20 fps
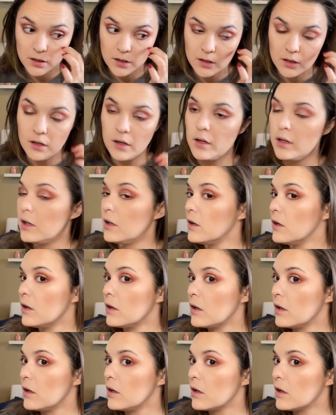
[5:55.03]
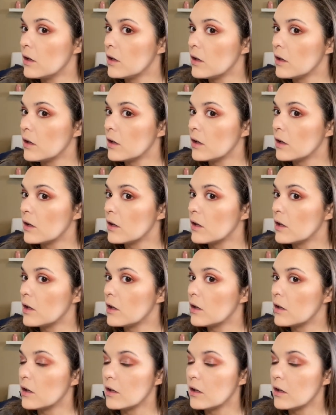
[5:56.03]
(no one is talking)